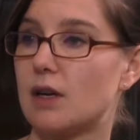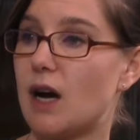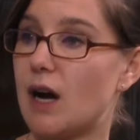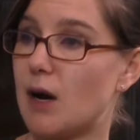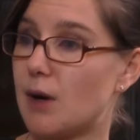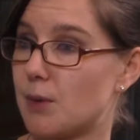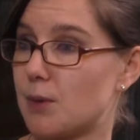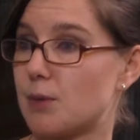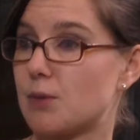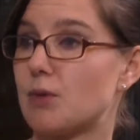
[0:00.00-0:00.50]

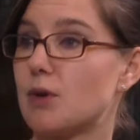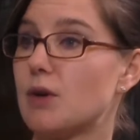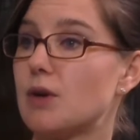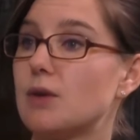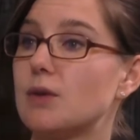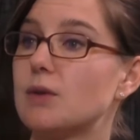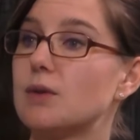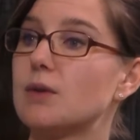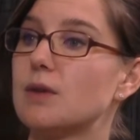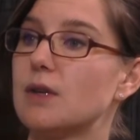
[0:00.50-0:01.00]
our
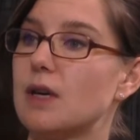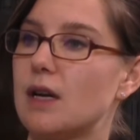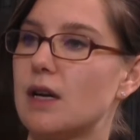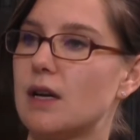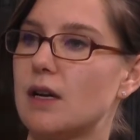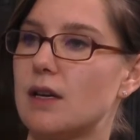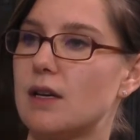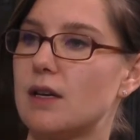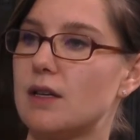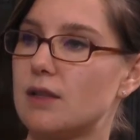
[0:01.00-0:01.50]
role
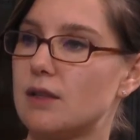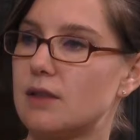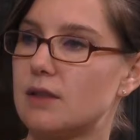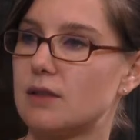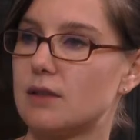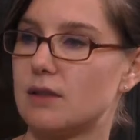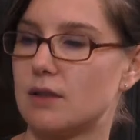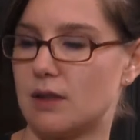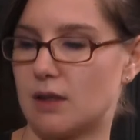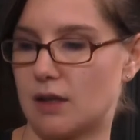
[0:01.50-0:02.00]

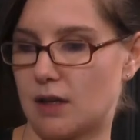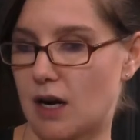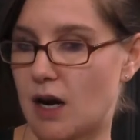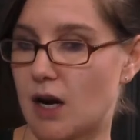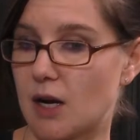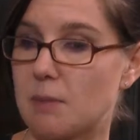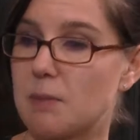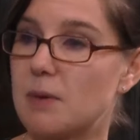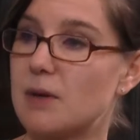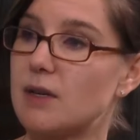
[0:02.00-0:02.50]
in
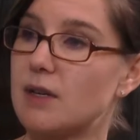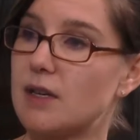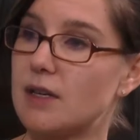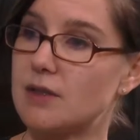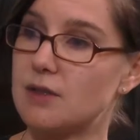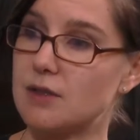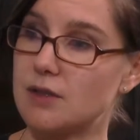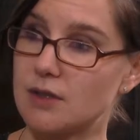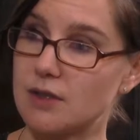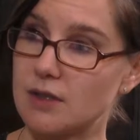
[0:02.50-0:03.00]

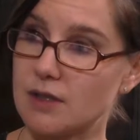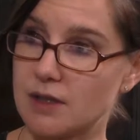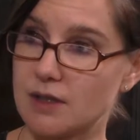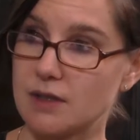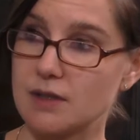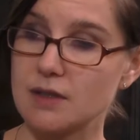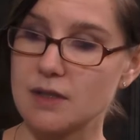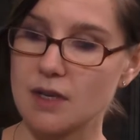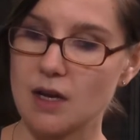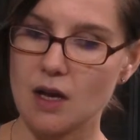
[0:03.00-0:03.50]
Hyperledger
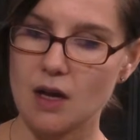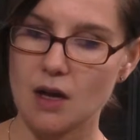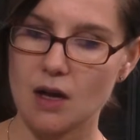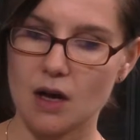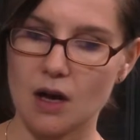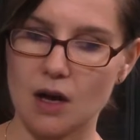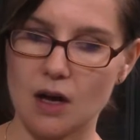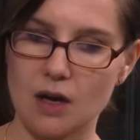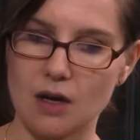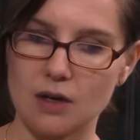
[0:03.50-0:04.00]
is,
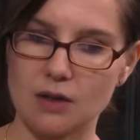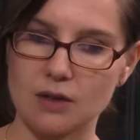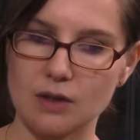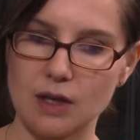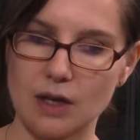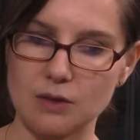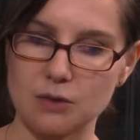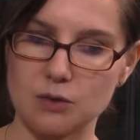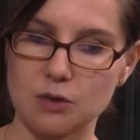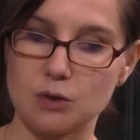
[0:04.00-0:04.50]

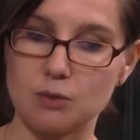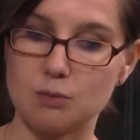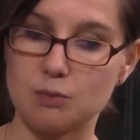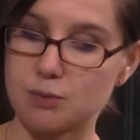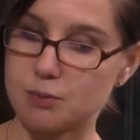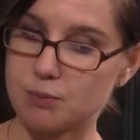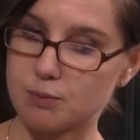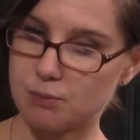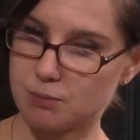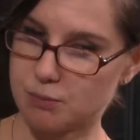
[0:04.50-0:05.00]
to
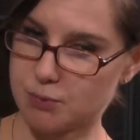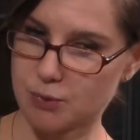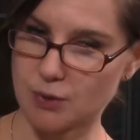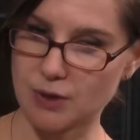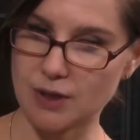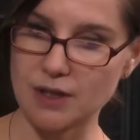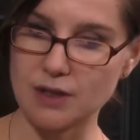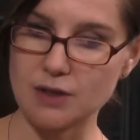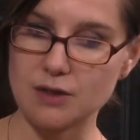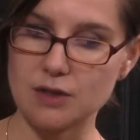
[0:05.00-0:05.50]

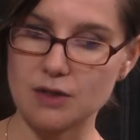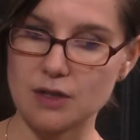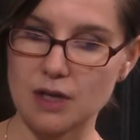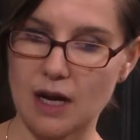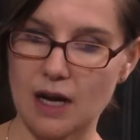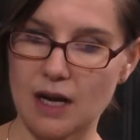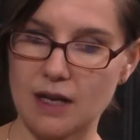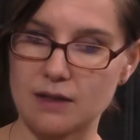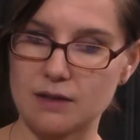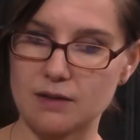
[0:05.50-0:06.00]
preach
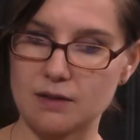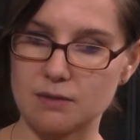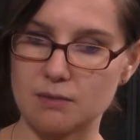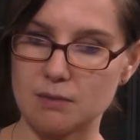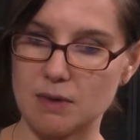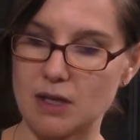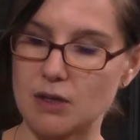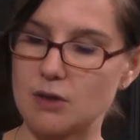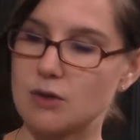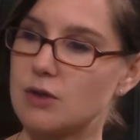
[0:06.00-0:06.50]
and
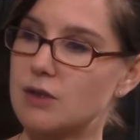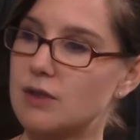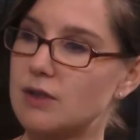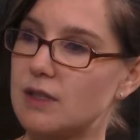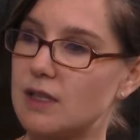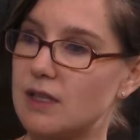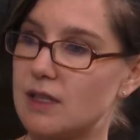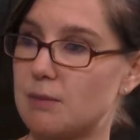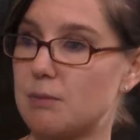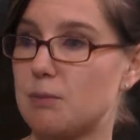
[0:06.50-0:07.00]
make sure
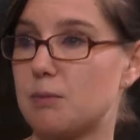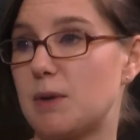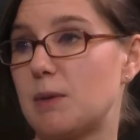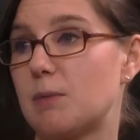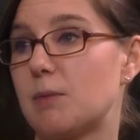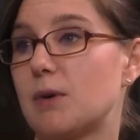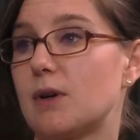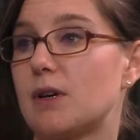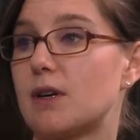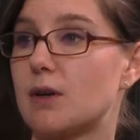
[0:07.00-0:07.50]
that
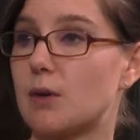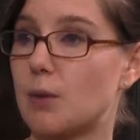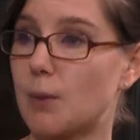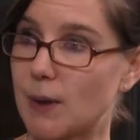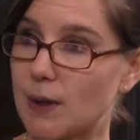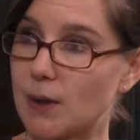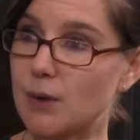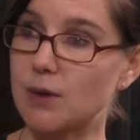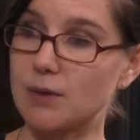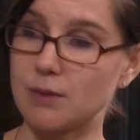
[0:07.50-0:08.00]
people are
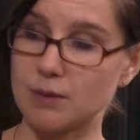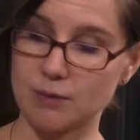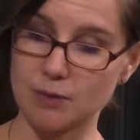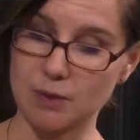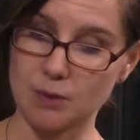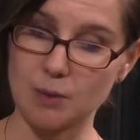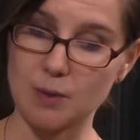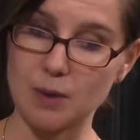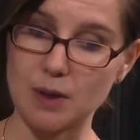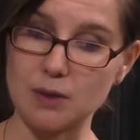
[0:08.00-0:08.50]
aware of
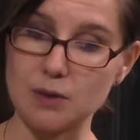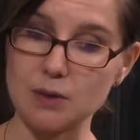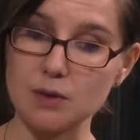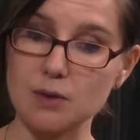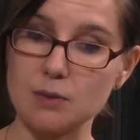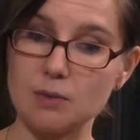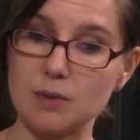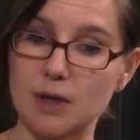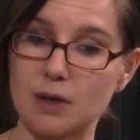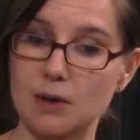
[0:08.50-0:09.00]
what we
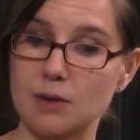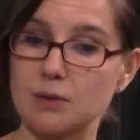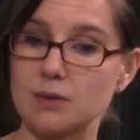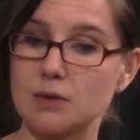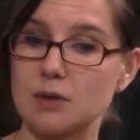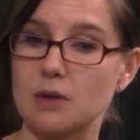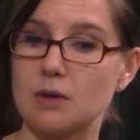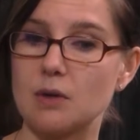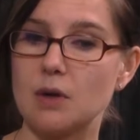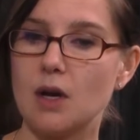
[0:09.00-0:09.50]
do, but
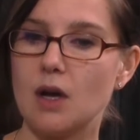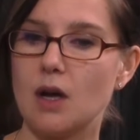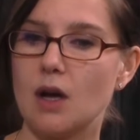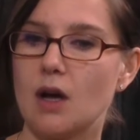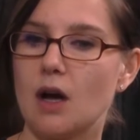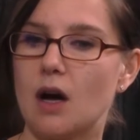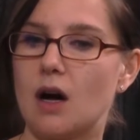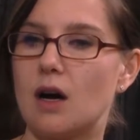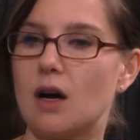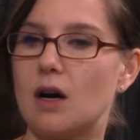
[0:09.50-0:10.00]
also
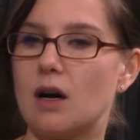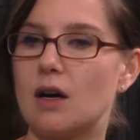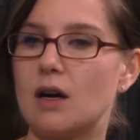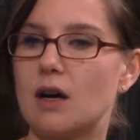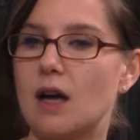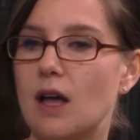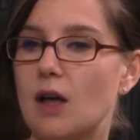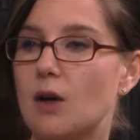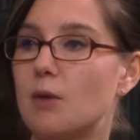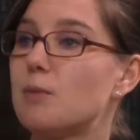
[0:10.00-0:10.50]

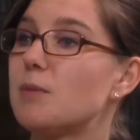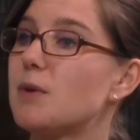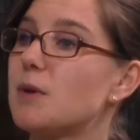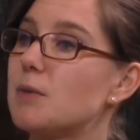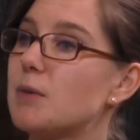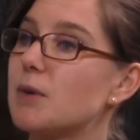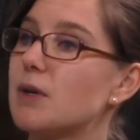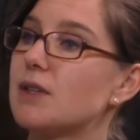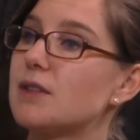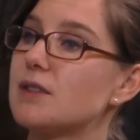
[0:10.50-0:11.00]
help
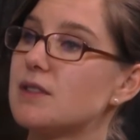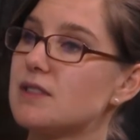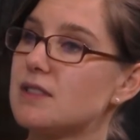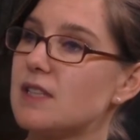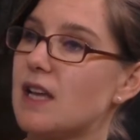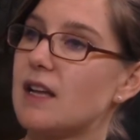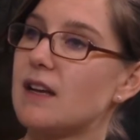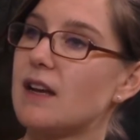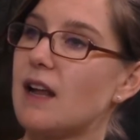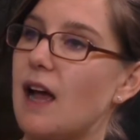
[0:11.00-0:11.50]
people
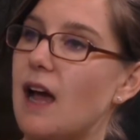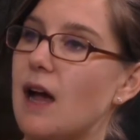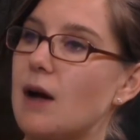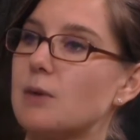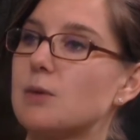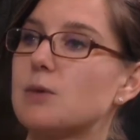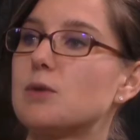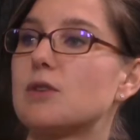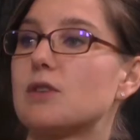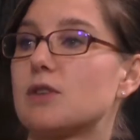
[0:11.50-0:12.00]
understand
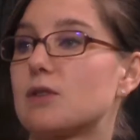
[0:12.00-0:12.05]
how to